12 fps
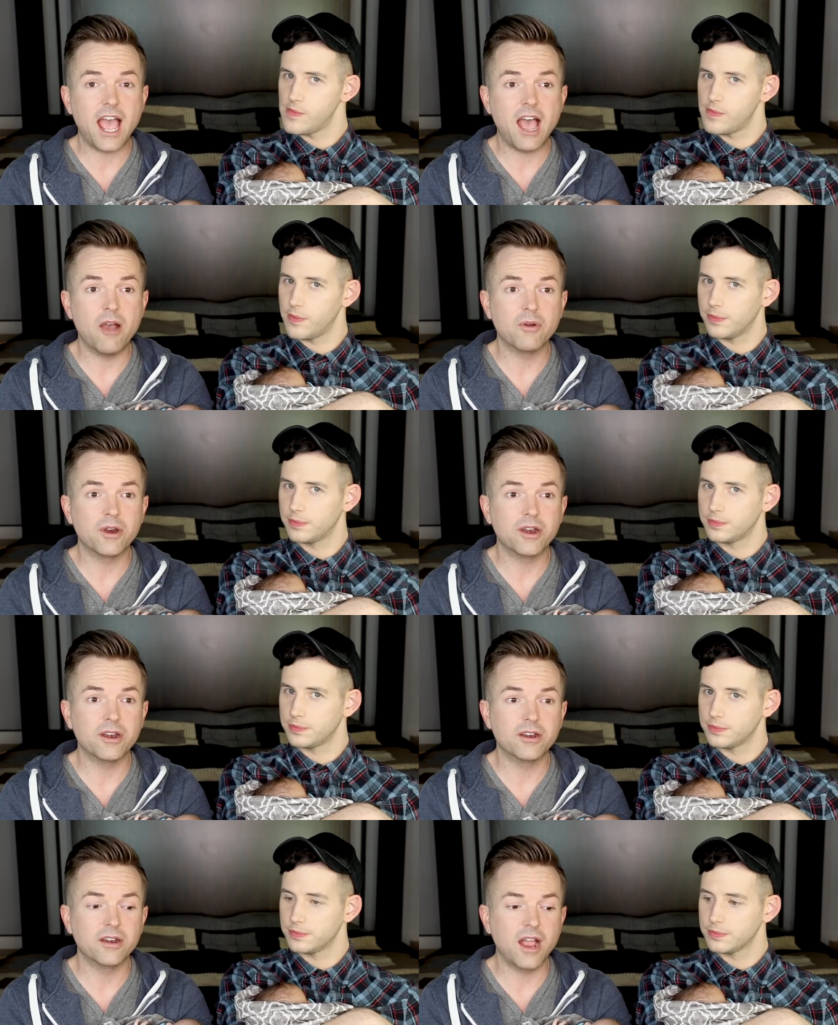
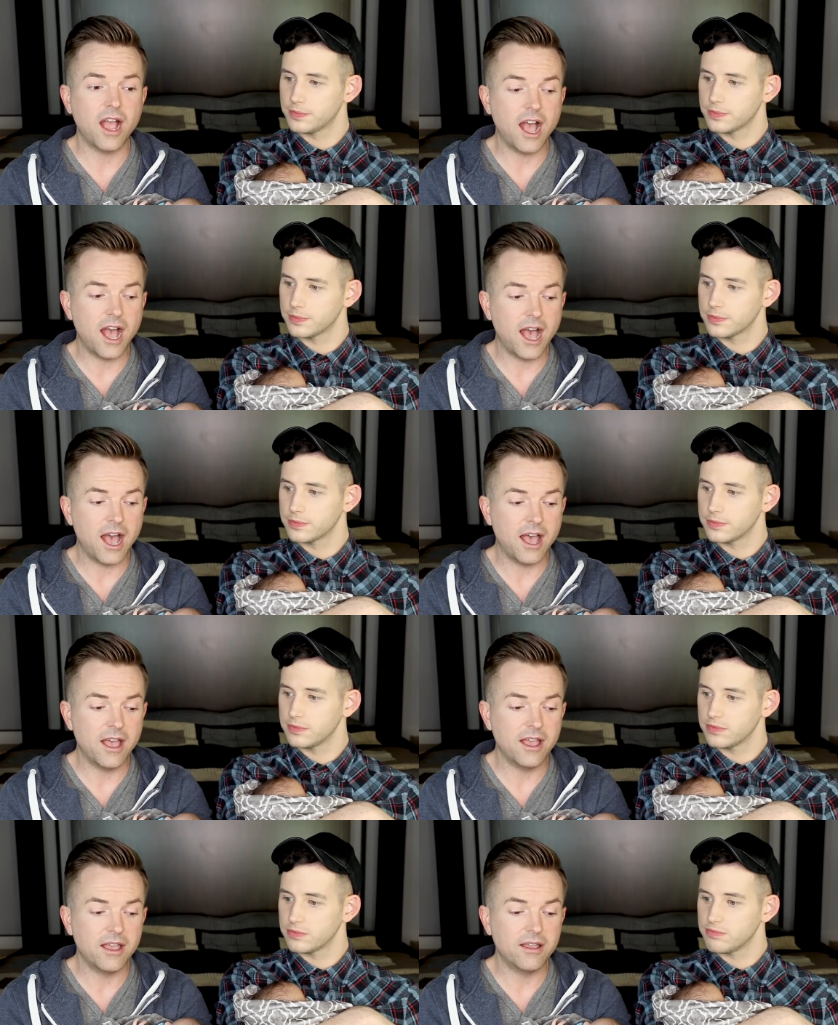Speaker 1: our uh,
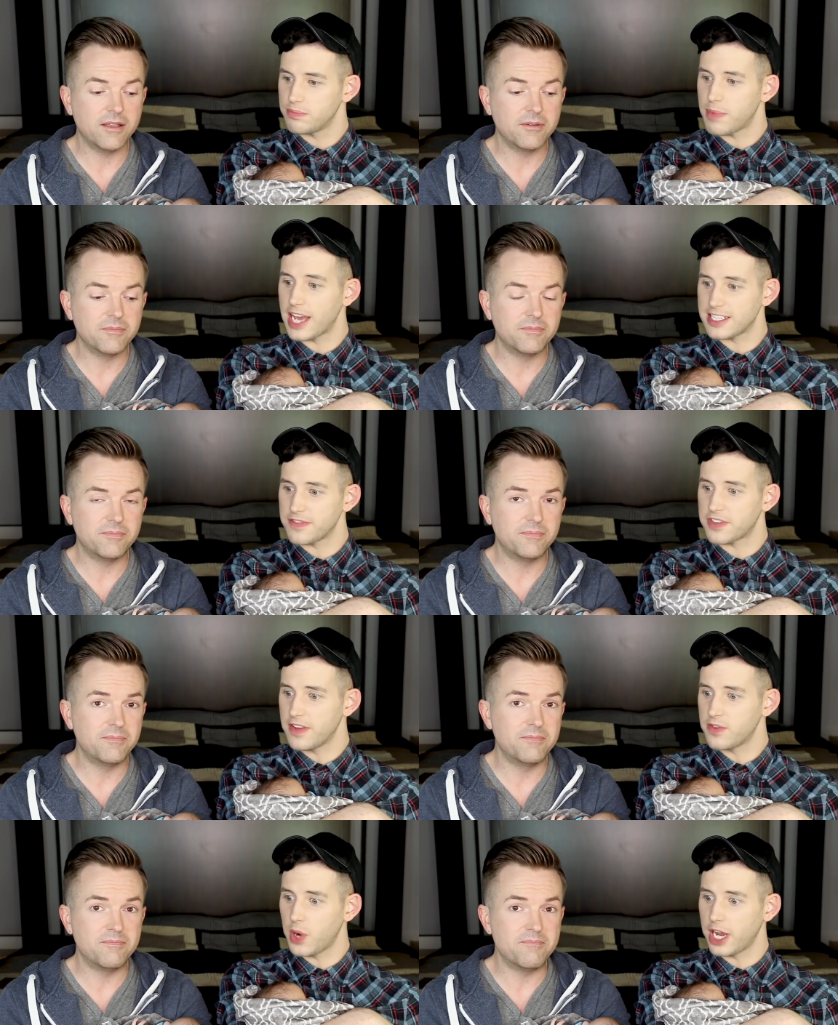
Speaker 2: massive
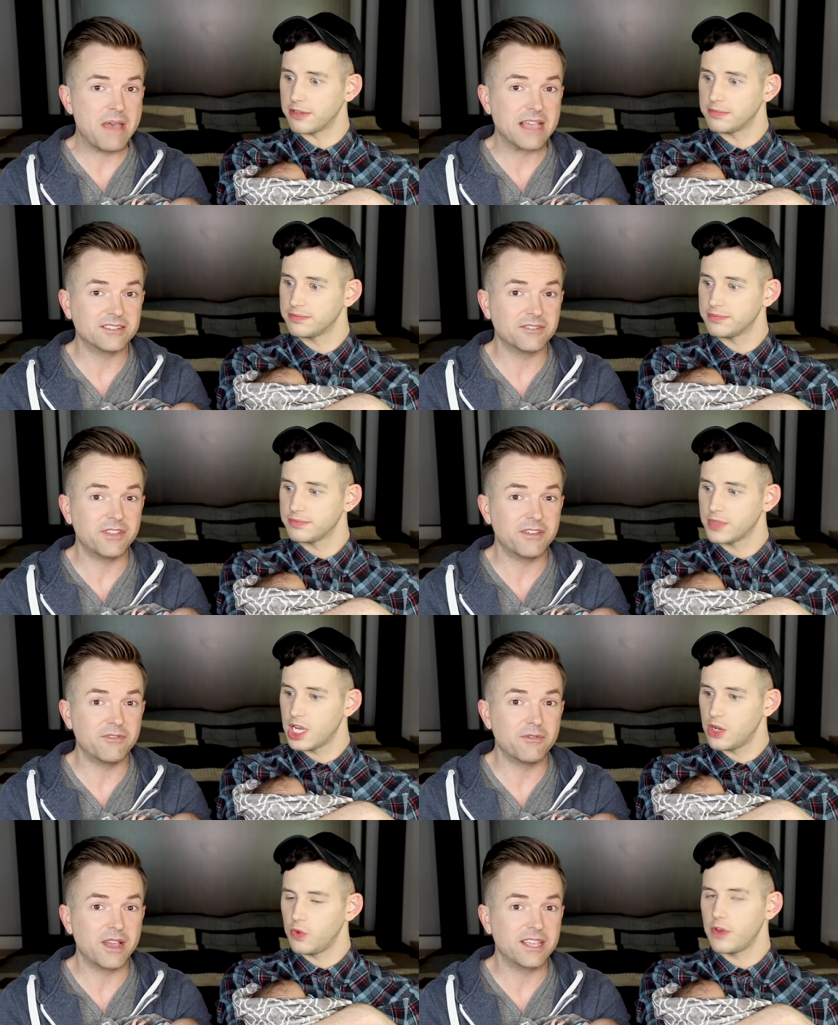giveaway. Massive
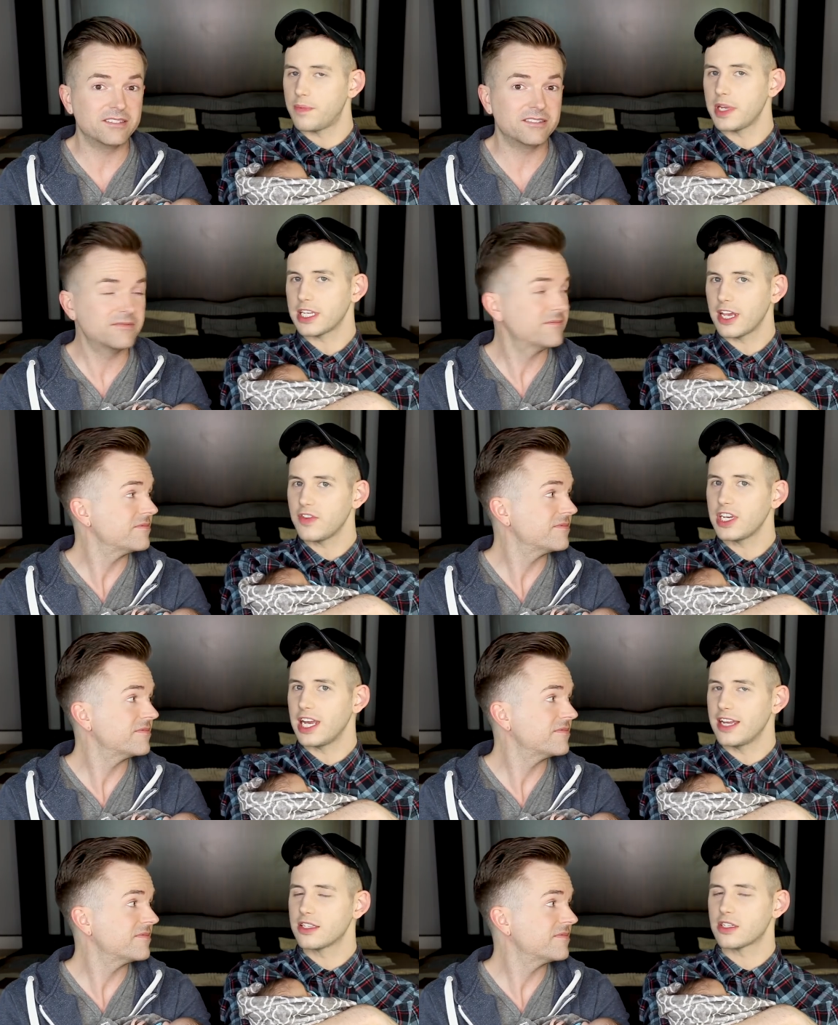giveaway. We've been
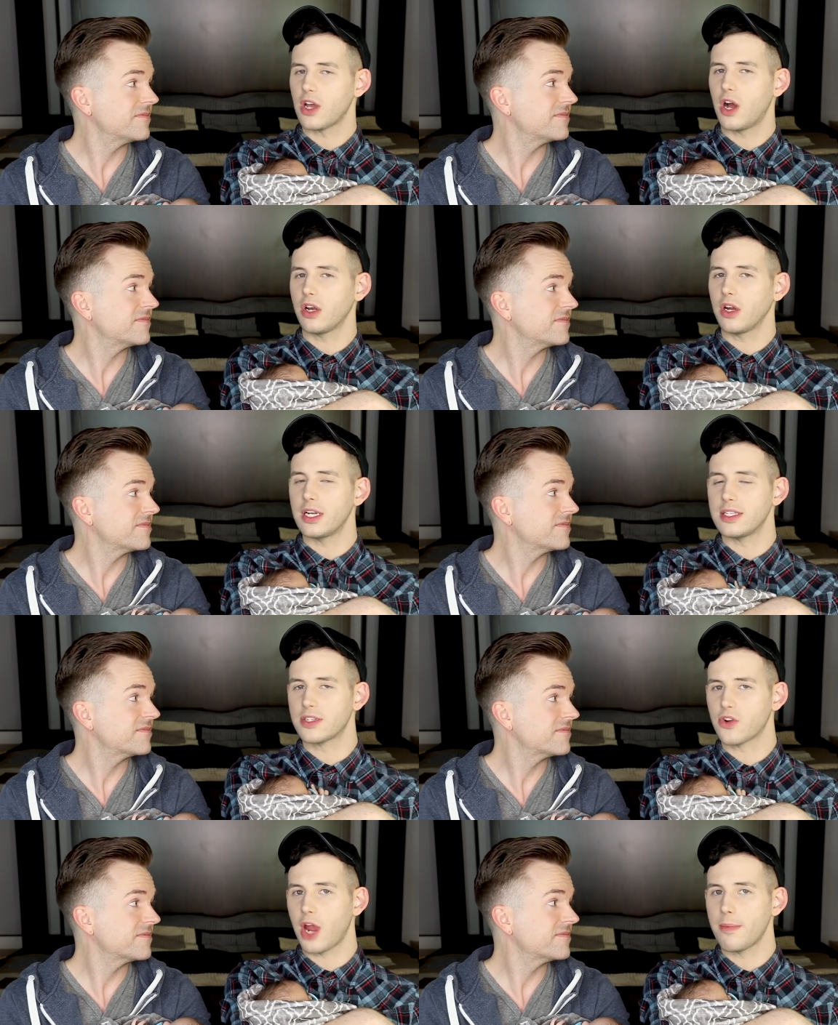giving hints on our
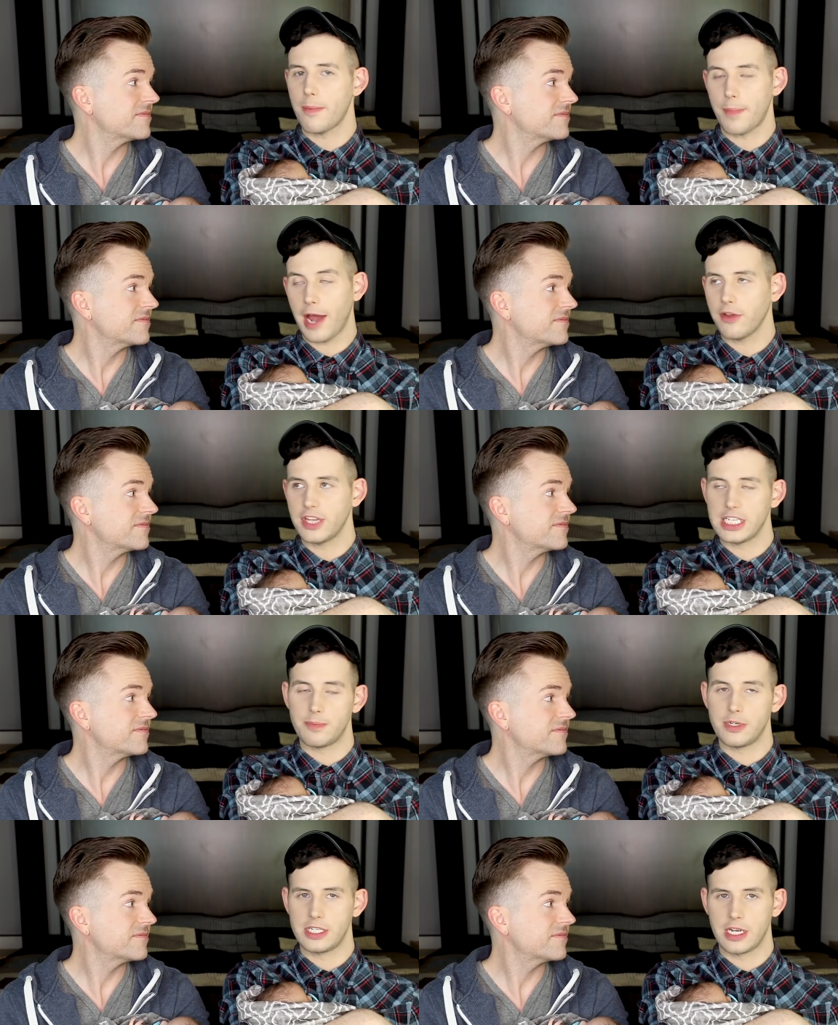Instagram about
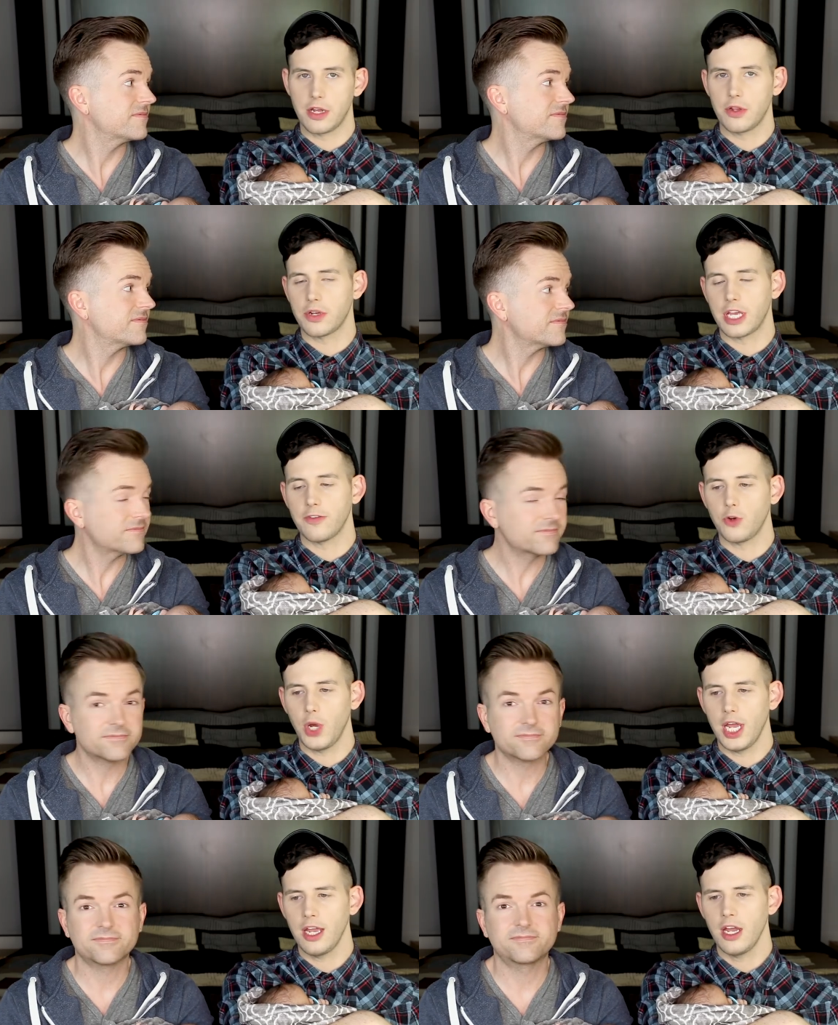this particular
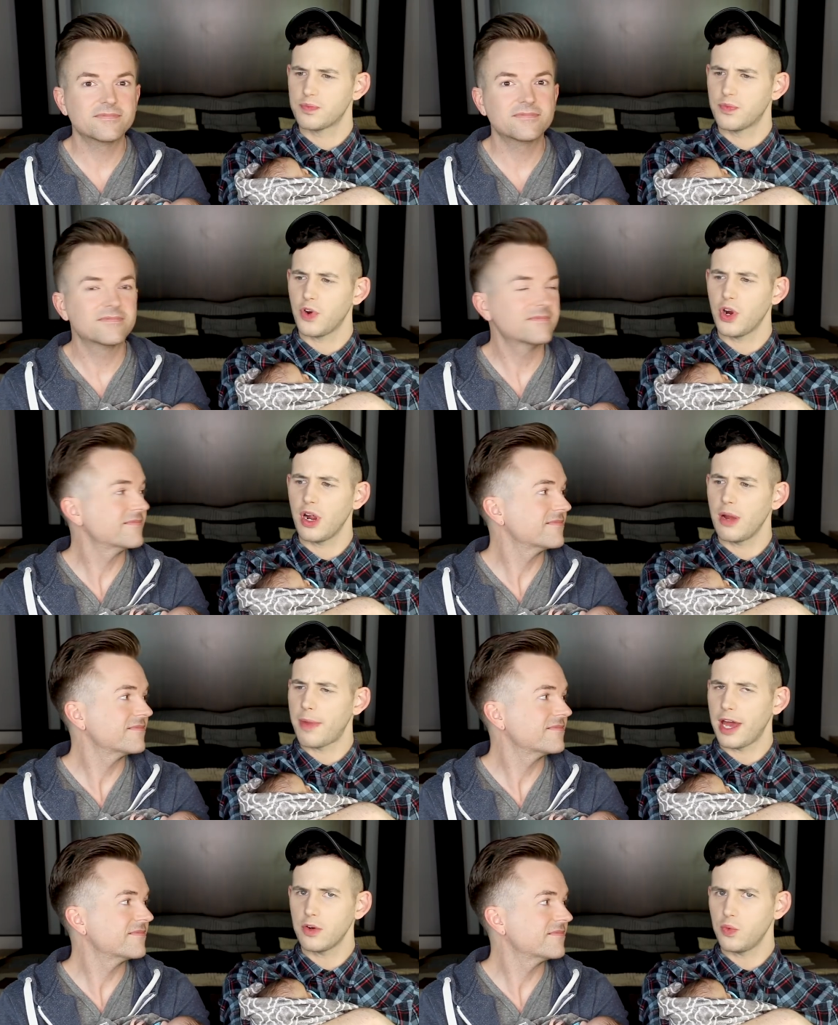giveaway for
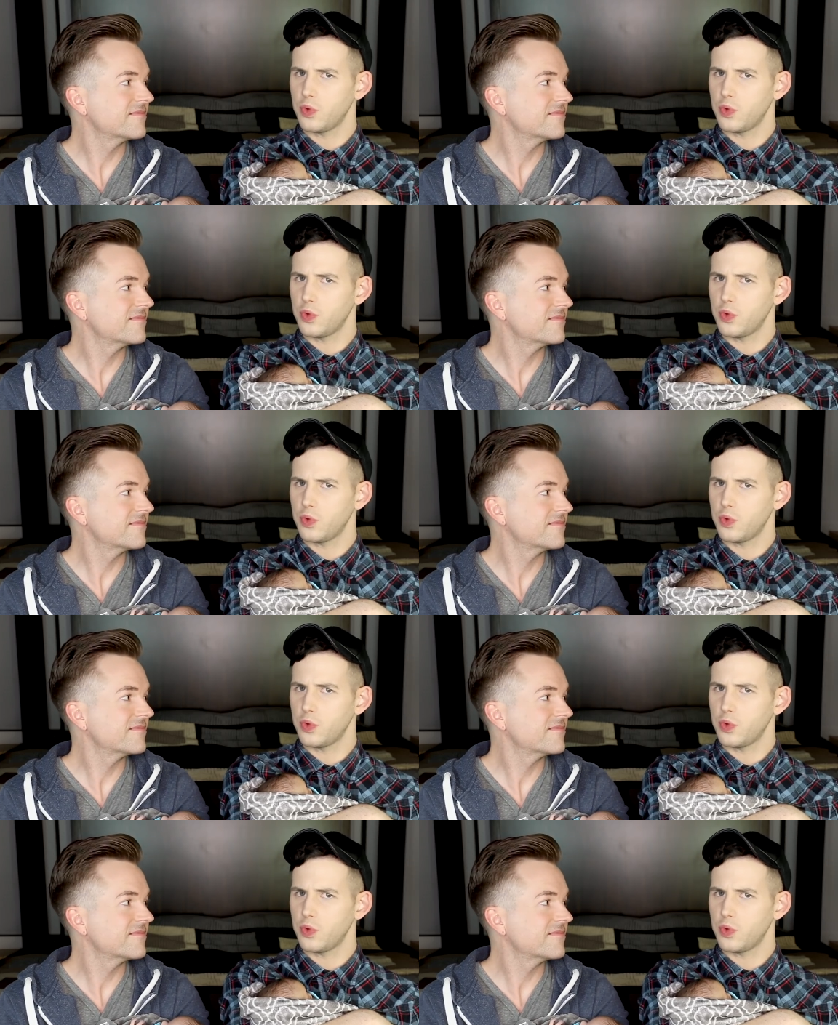about a